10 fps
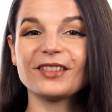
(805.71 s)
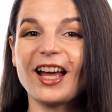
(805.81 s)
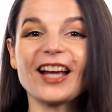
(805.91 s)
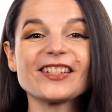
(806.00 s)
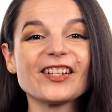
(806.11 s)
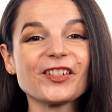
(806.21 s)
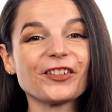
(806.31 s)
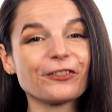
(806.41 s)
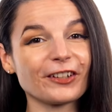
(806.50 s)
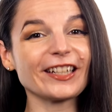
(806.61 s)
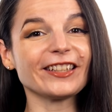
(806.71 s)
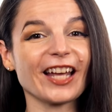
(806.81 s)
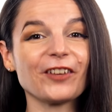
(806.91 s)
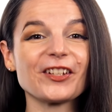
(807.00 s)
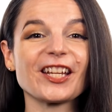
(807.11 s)
Access your free
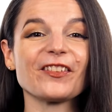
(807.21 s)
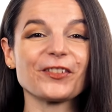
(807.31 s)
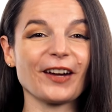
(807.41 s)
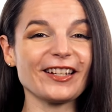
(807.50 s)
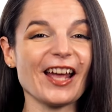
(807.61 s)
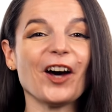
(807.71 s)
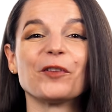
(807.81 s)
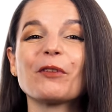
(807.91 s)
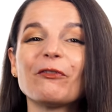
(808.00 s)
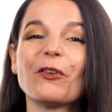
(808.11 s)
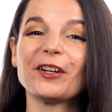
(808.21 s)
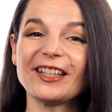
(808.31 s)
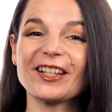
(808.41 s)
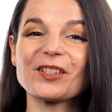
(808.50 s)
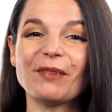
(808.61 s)
language gifts right now before
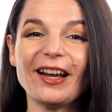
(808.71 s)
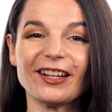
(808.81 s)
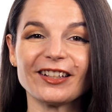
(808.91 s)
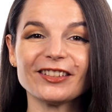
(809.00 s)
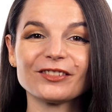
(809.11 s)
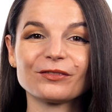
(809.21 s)
they expire.